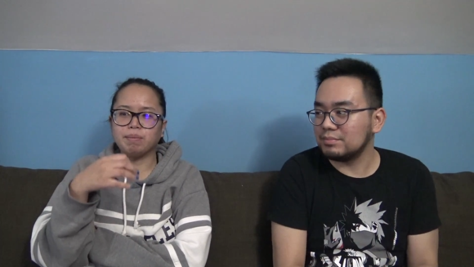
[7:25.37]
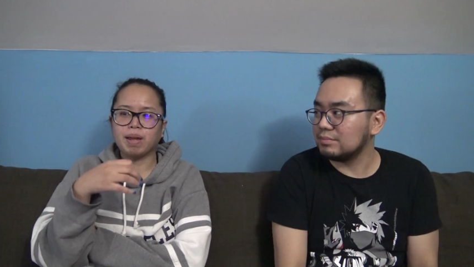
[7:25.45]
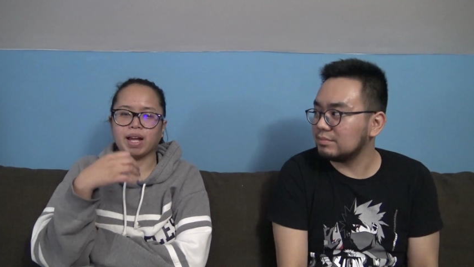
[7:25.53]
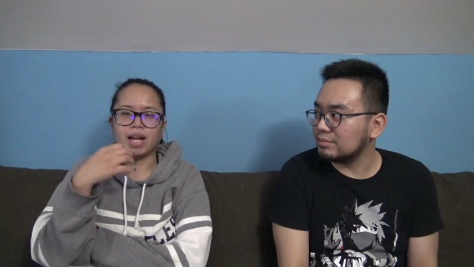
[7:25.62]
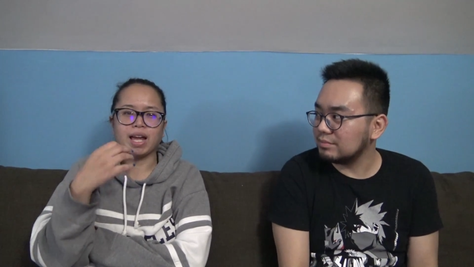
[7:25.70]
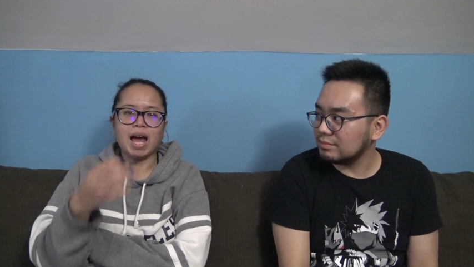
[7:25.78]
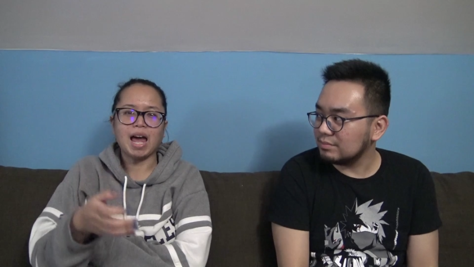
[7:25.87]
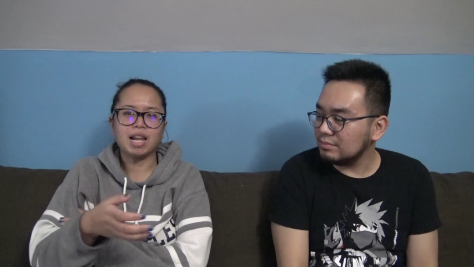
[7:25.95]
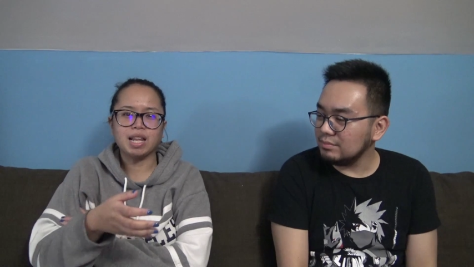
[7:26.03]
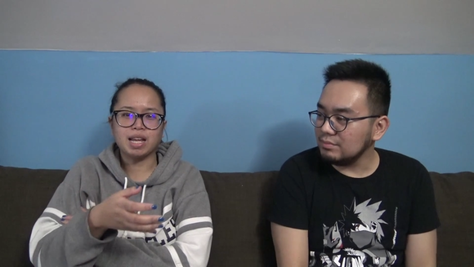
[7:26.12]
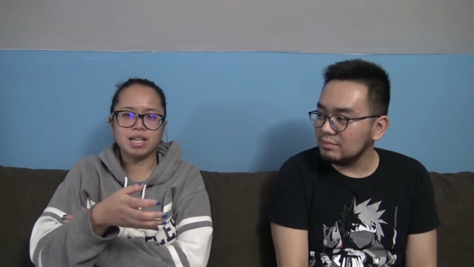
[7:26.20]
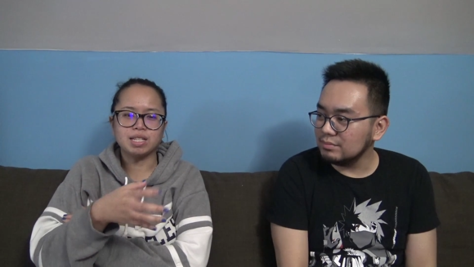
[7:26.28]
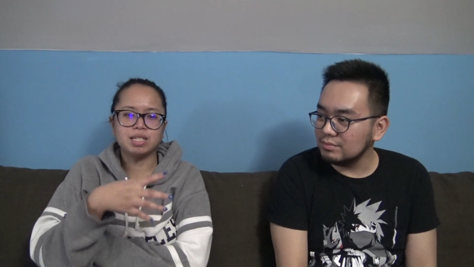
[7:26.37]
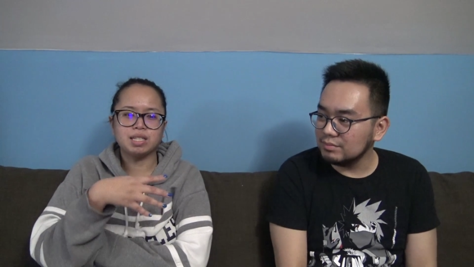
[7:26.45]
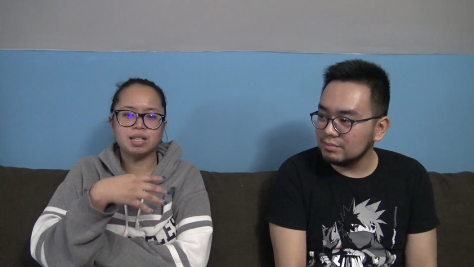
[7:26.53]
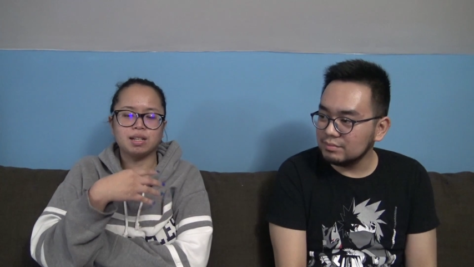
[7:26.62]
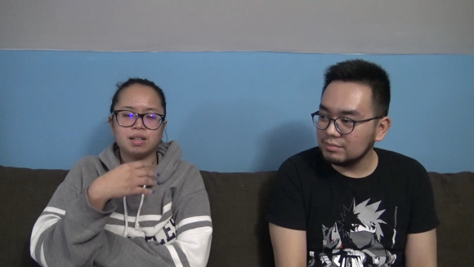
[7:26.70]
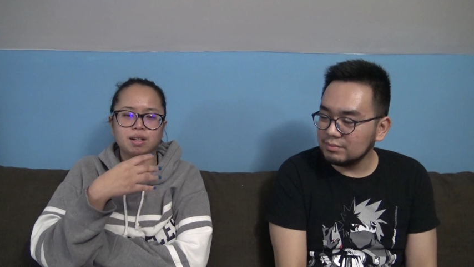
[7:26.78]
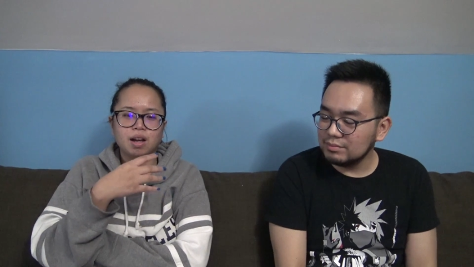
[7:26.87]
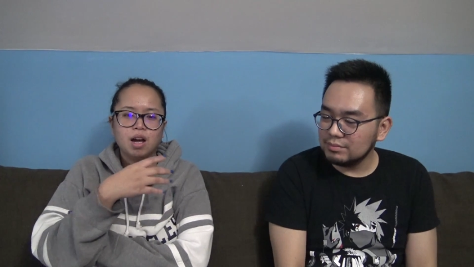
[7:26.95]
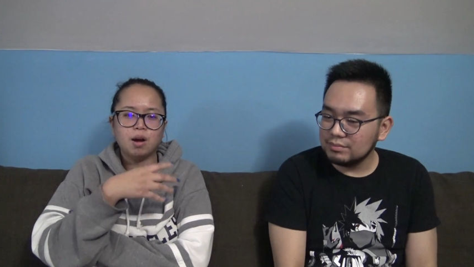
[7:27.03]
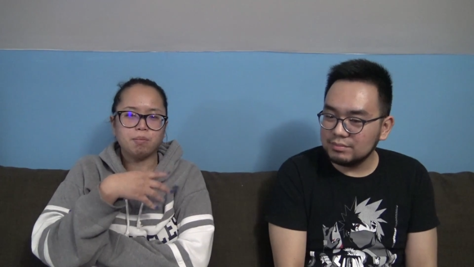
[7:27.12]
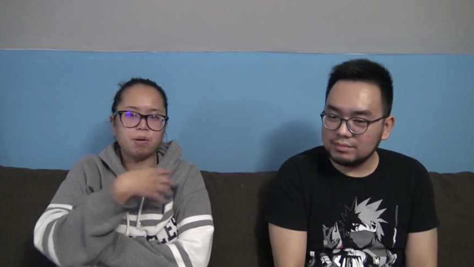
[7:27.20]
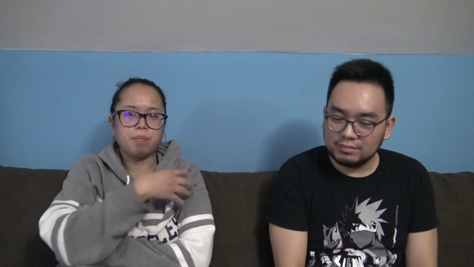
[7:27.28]
Speaker 1: like a catalyst to
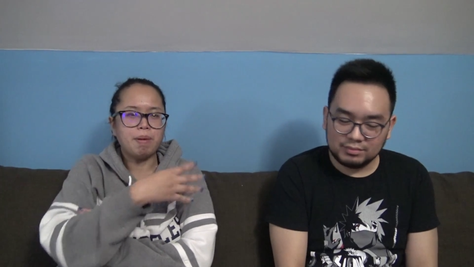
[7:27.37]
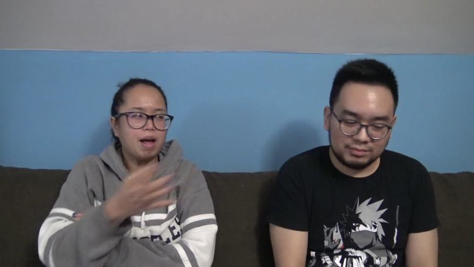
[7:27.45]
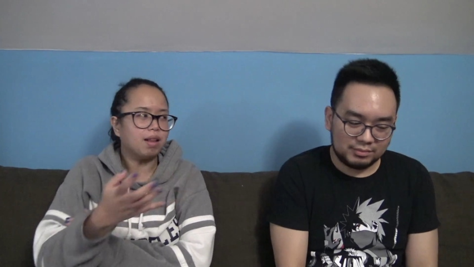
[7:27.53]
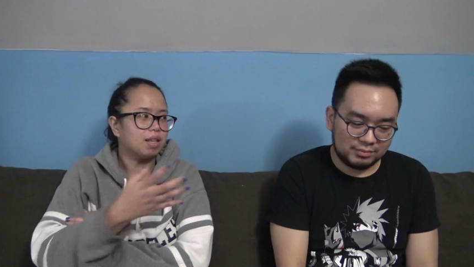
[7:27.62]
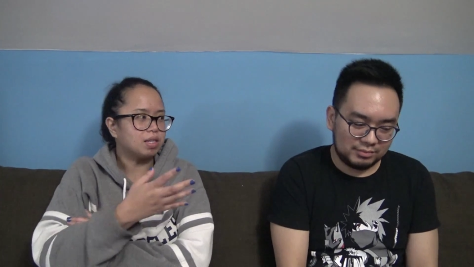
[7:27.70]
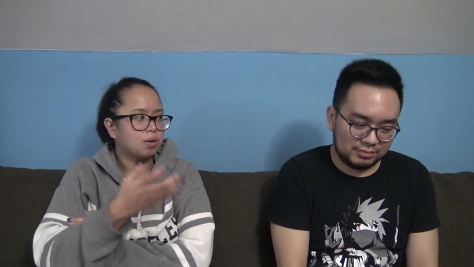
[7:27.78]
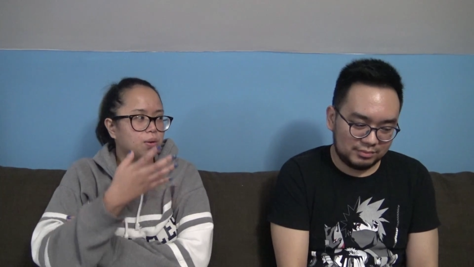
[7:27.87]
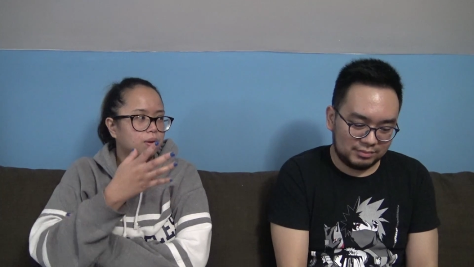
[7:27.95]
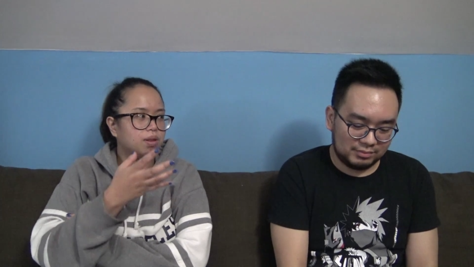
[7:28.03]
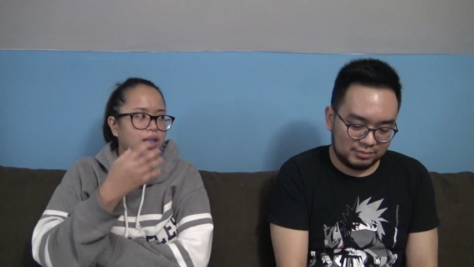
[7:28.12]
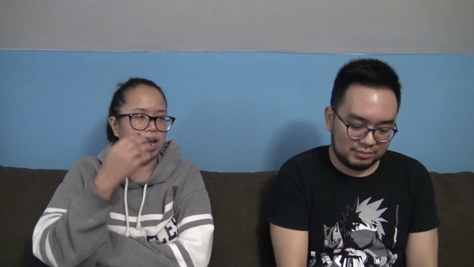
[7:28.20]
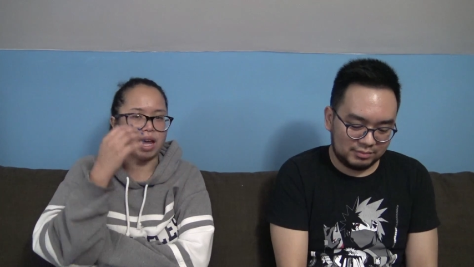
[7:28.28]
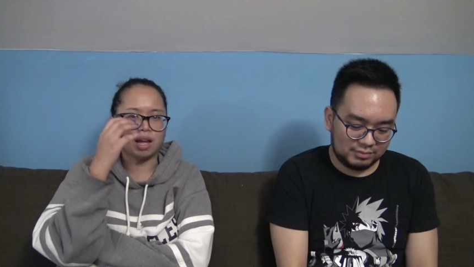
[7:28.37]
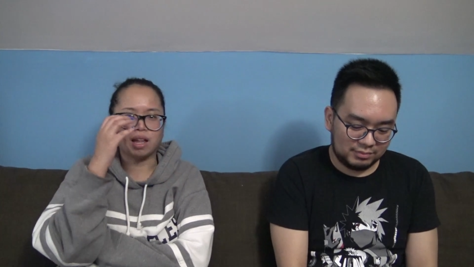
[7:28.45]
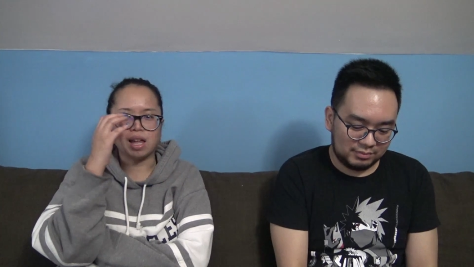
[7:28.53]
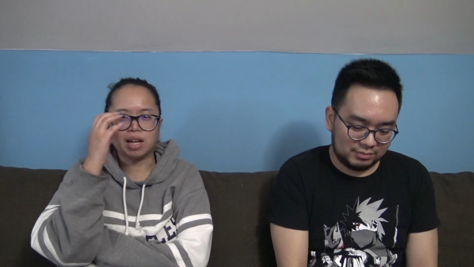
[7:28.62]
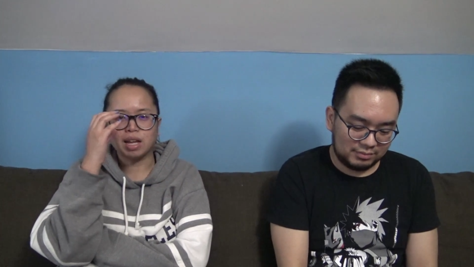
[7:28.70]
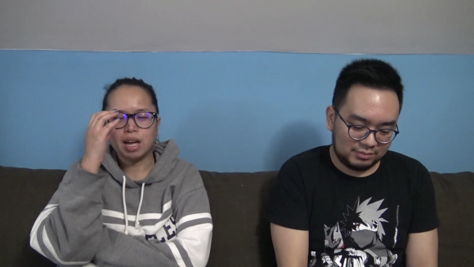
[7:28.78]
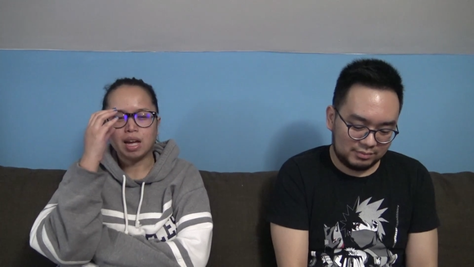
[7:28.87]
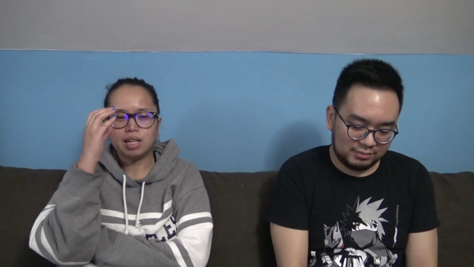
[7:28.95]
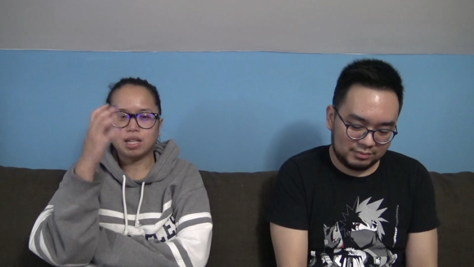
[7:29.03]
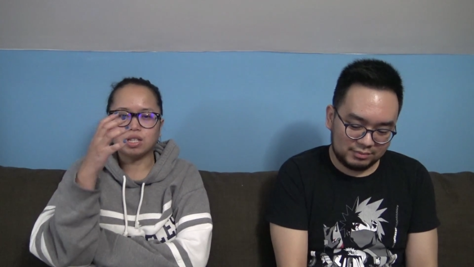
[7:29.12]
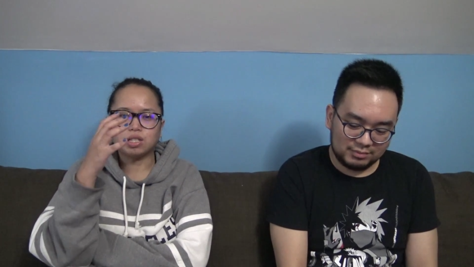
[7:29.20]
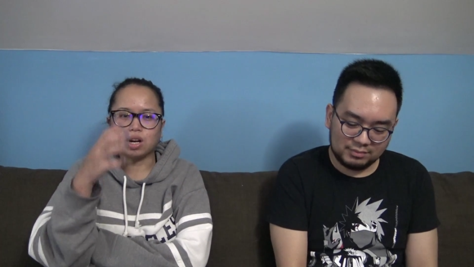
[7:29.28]
propel this whole thing, like to
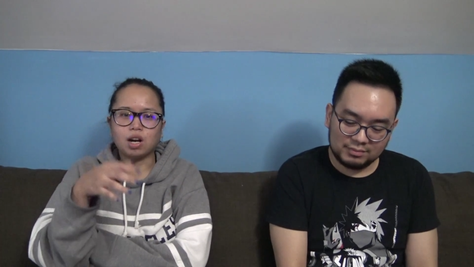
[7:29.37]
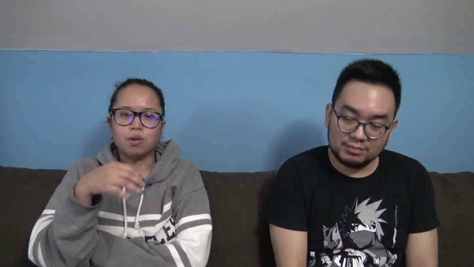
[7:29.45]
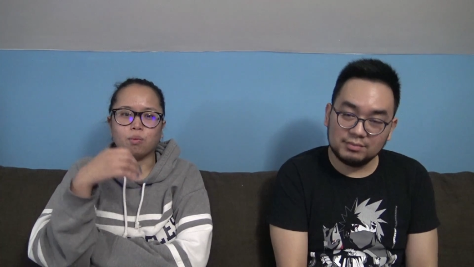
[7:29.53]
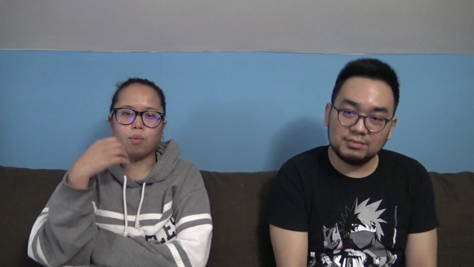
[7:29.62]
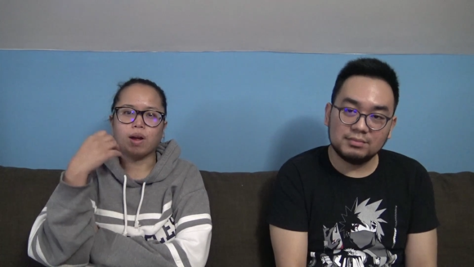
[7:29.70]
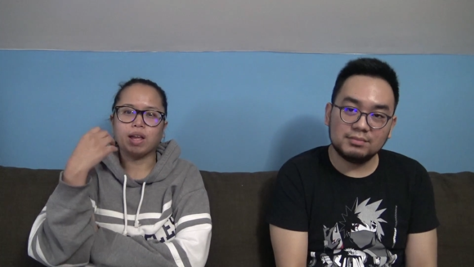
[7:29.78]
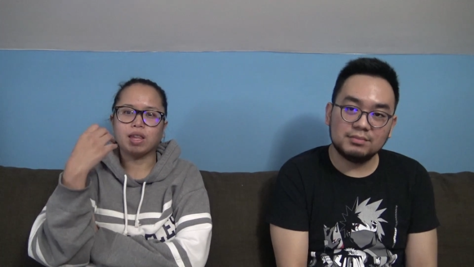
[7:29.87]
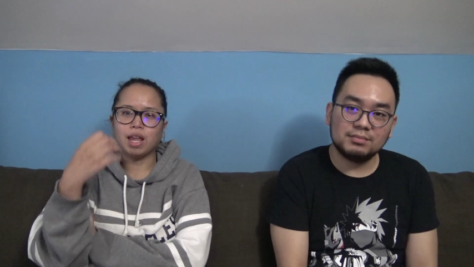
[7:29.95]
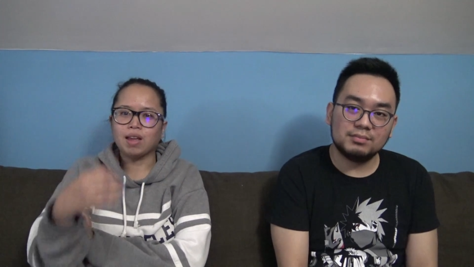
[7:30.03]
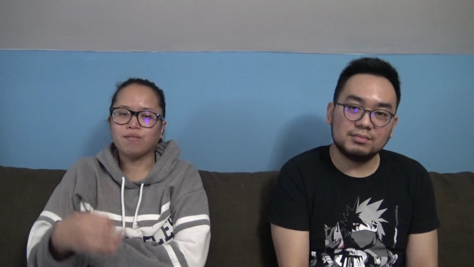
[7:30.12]
start the